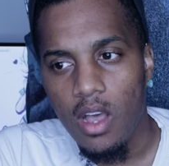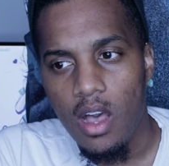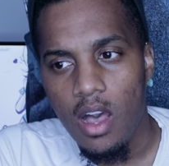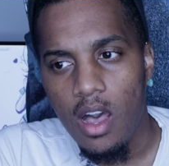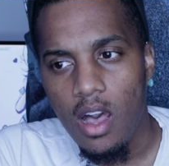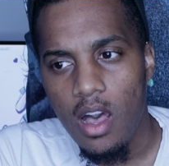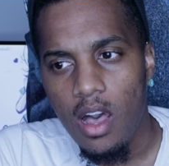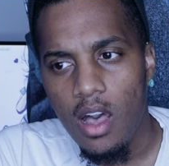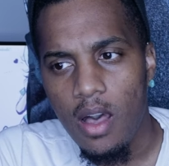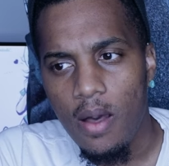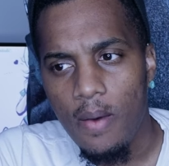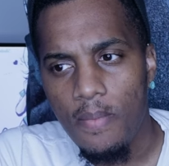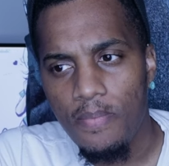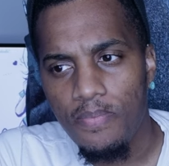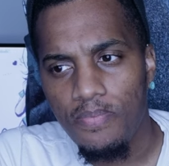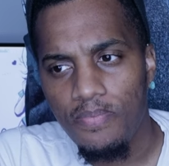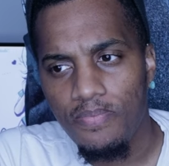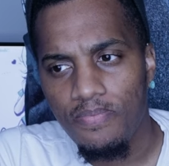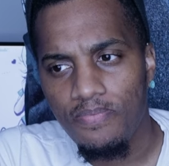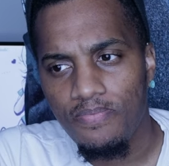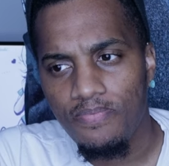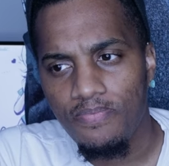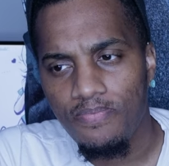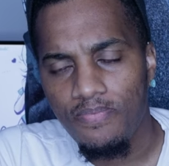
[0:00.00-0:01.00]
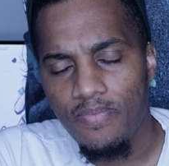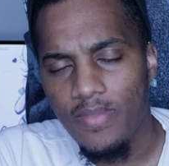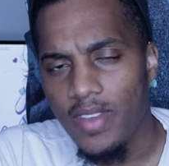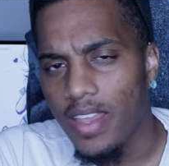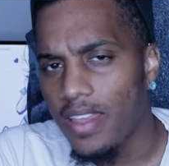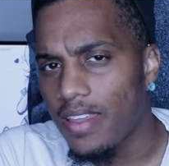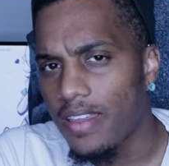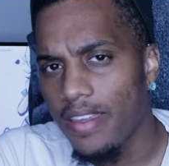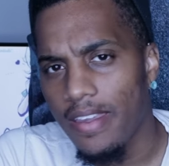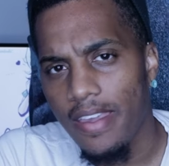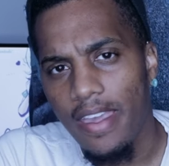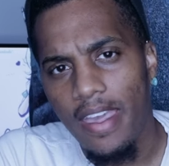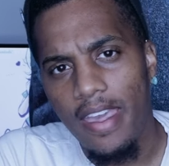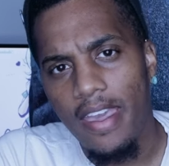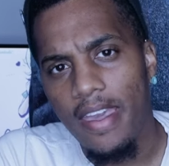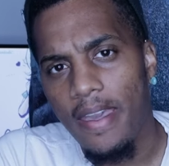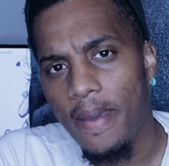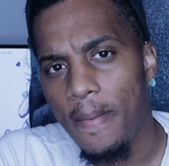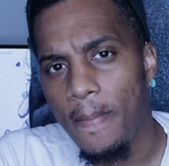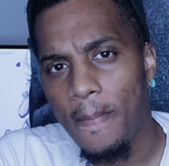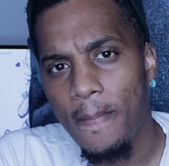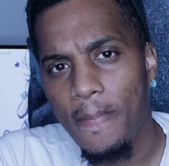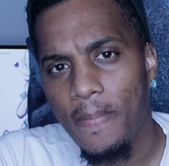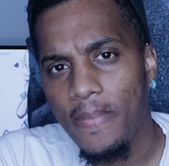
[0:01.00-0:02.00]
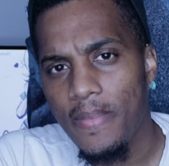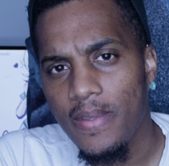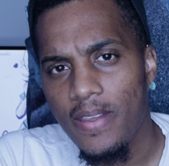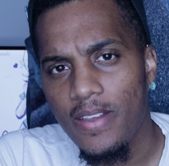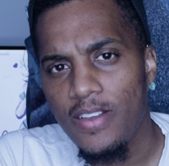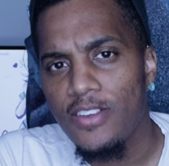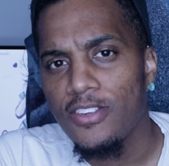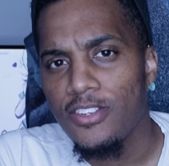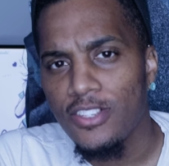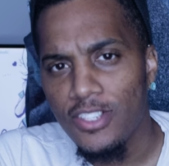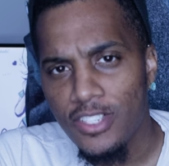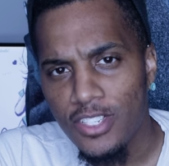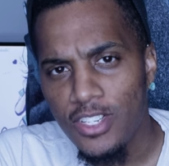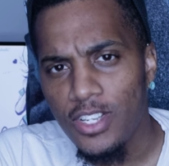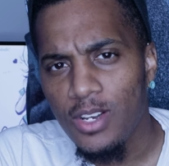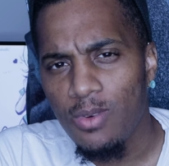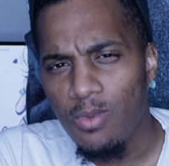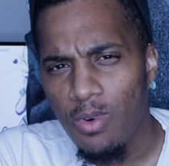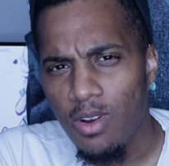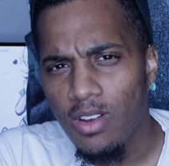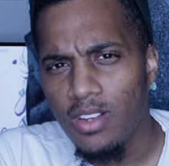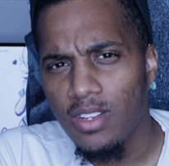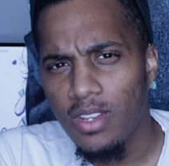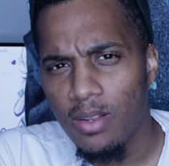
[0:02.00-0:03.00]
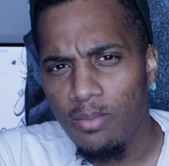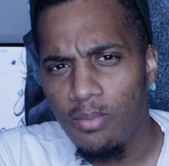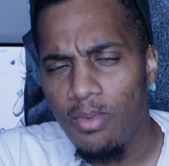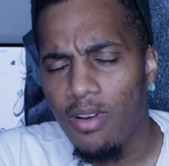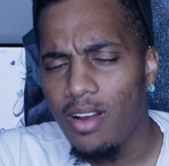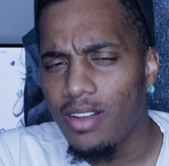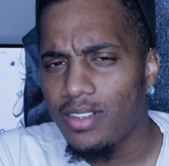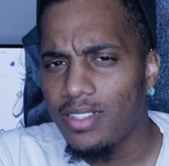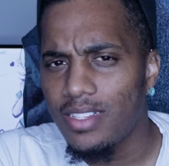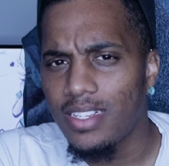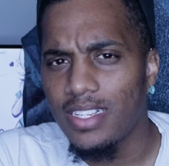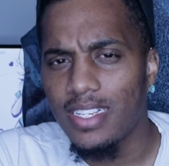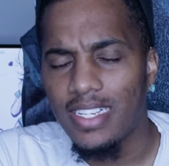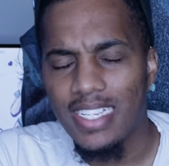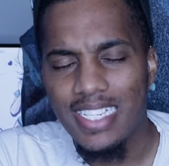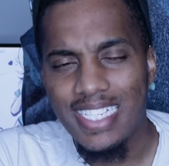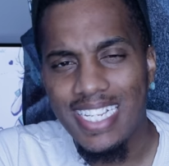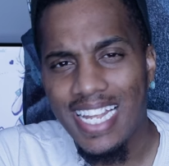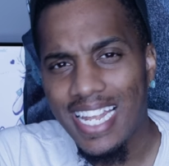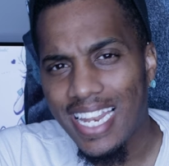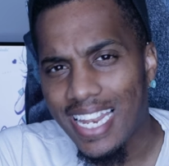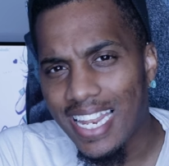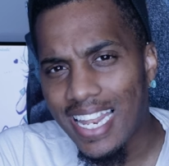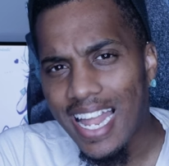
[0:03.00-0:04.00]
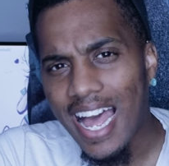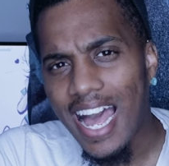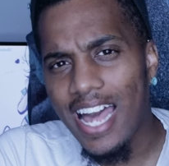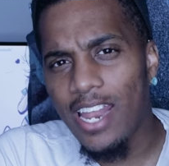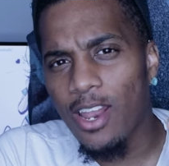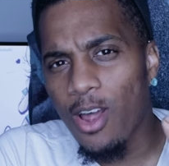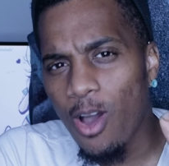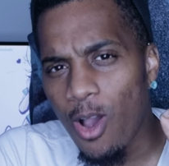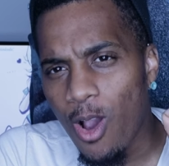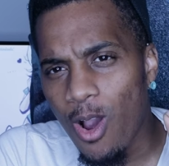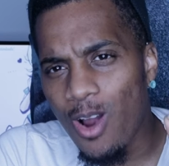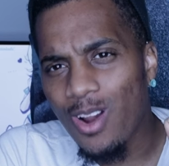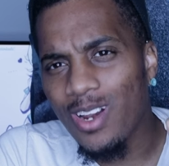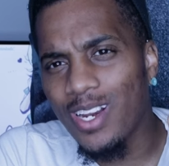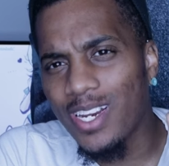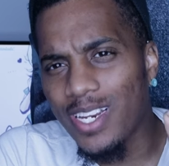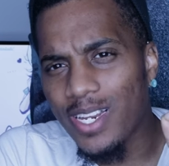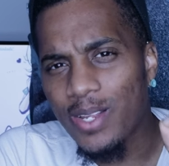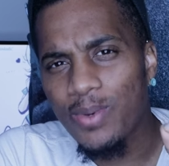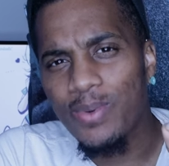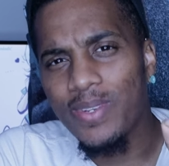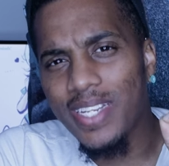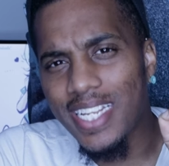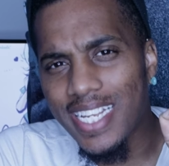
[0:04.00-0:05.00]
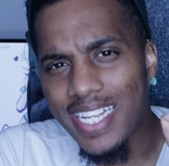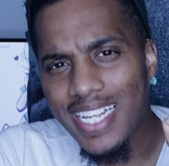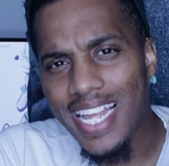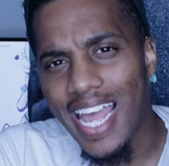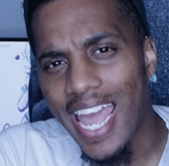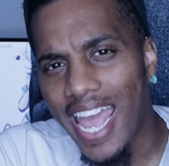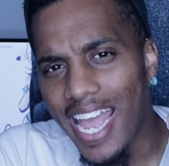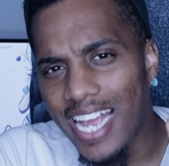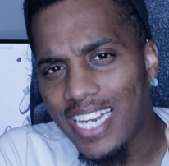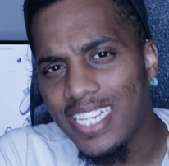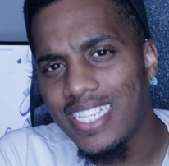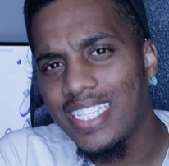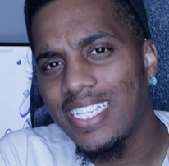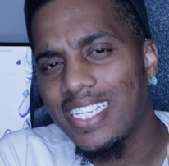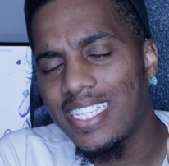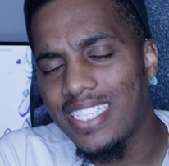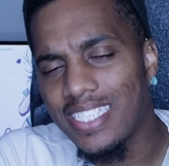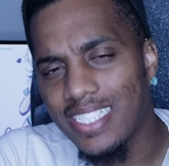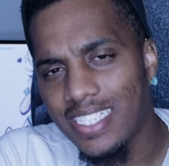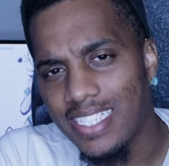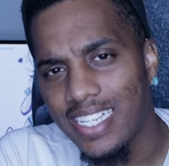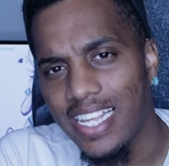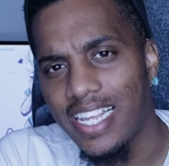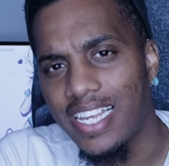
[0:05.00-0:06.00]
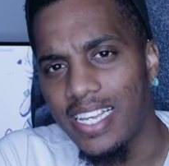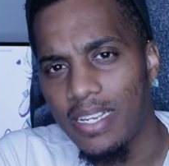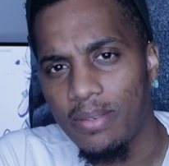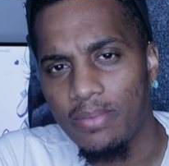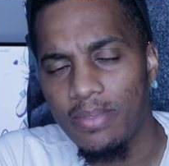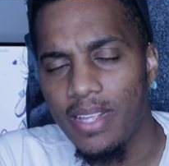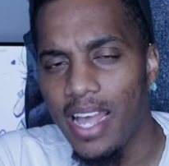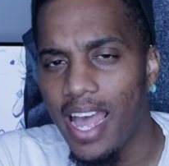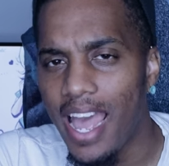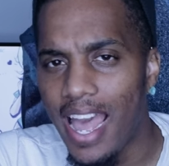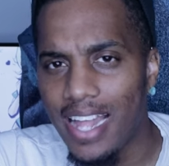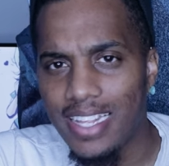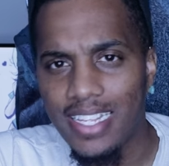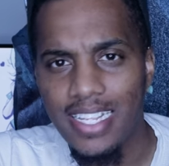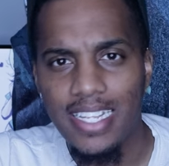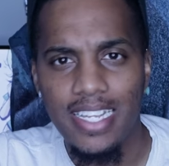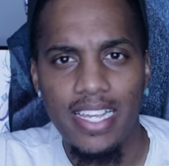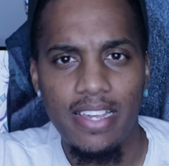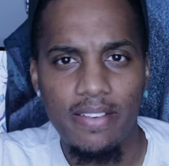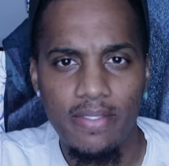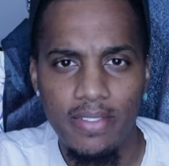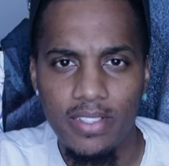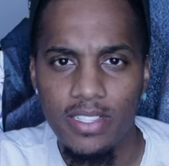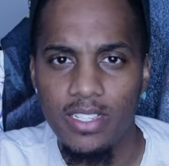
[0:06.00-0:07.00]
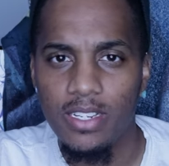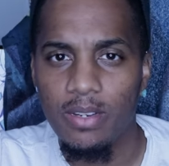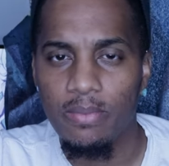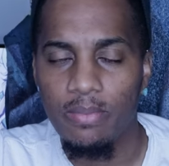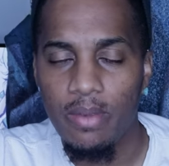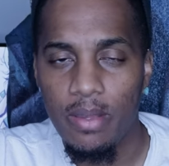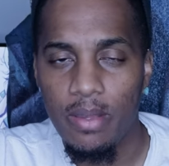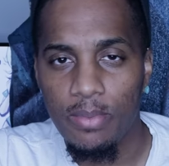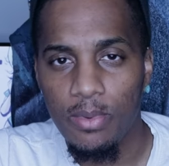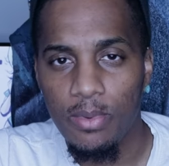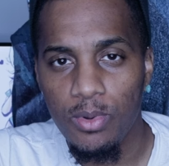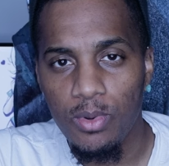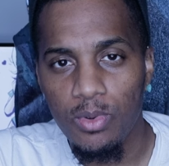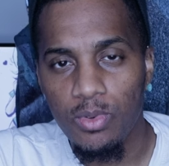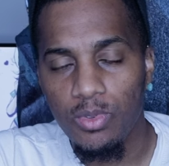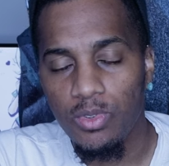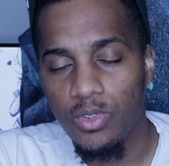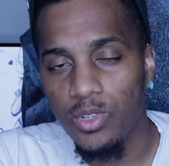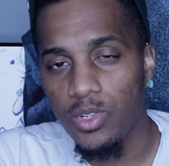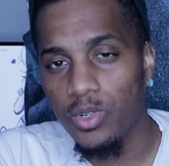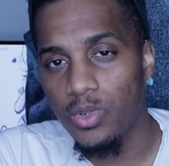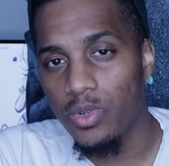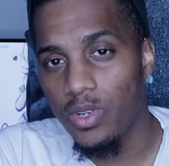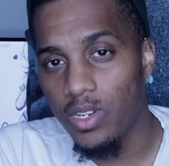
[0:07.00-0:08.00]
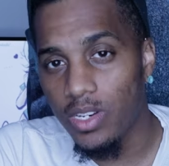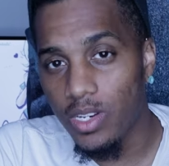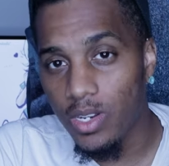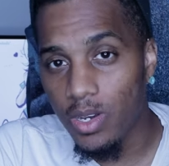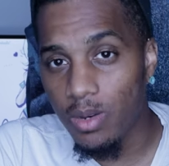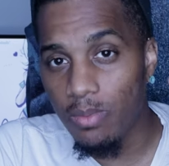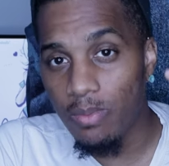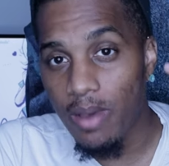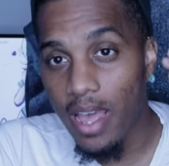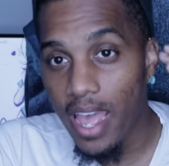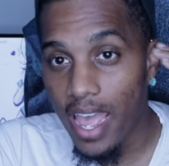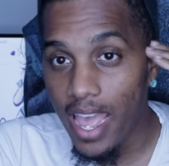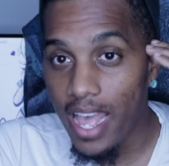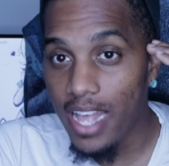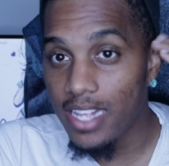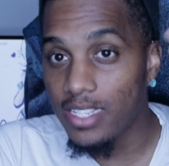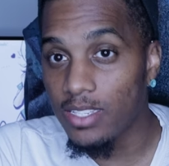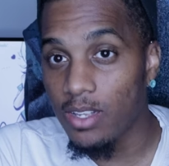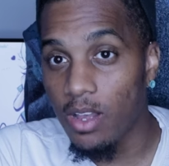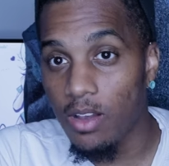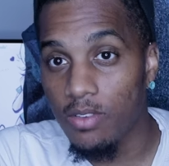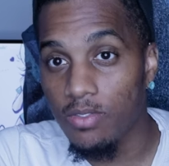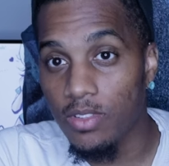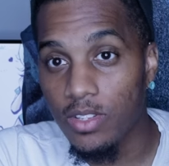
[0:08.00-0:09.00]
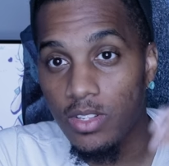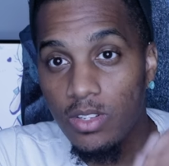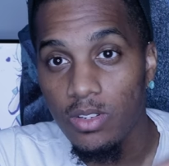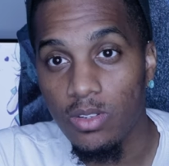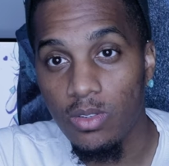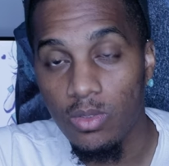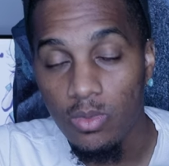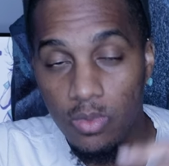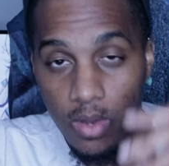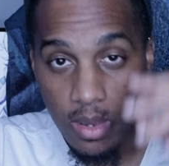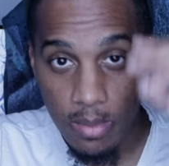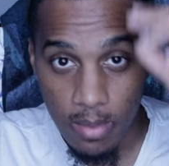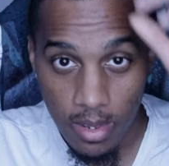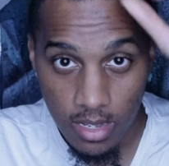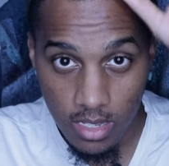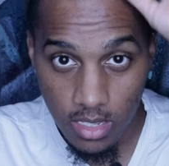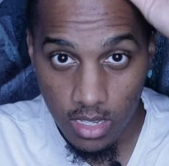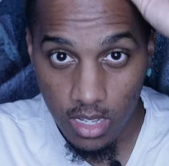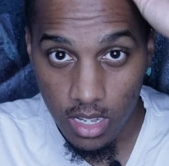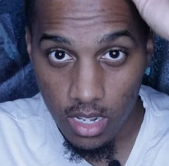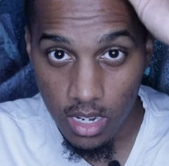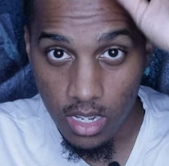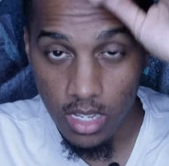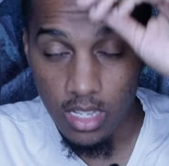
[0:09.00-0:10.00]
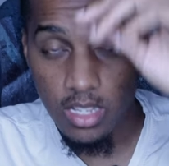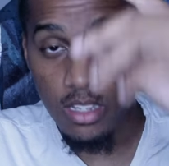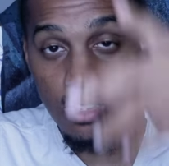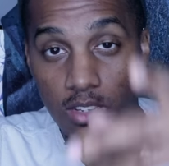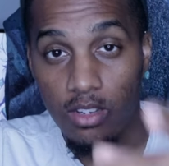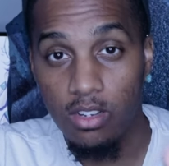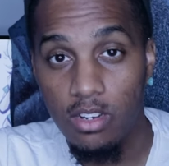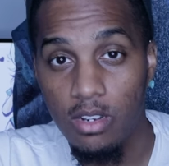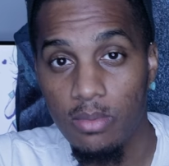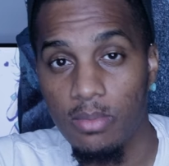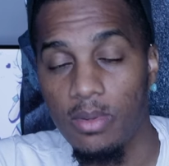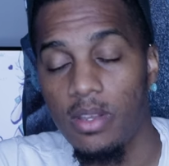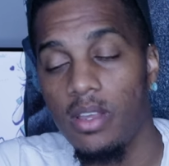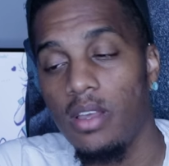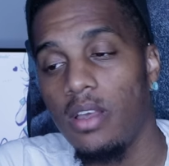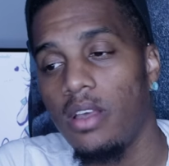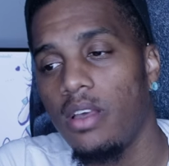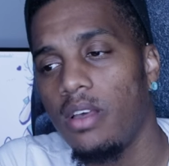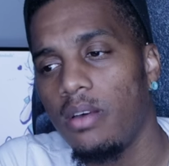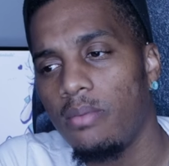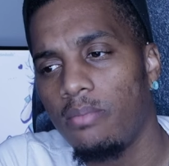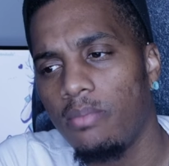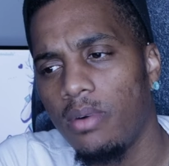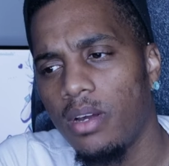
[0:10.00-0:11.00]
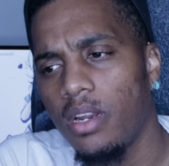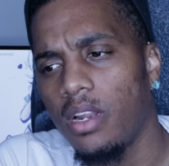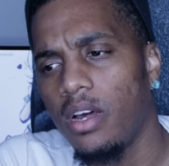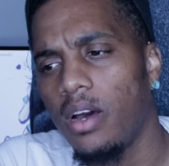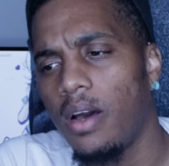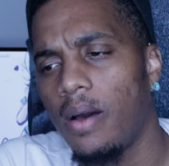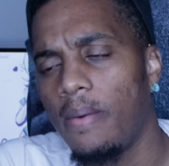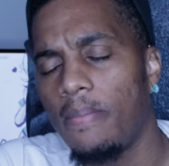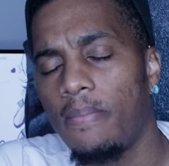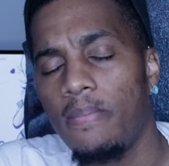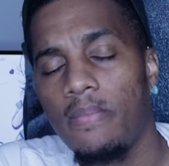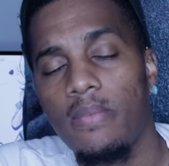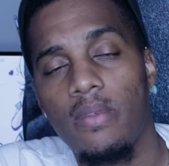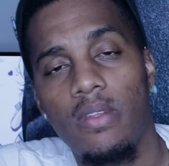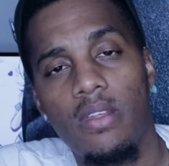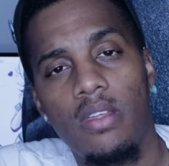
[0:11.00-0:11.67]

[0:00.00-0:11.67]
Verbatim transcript: Um, yeah, still working in process. It's a lot harder than it actually seems. I have to give it to the people who do it. No, my hat's off to you. Where my scully, you hear me? But um,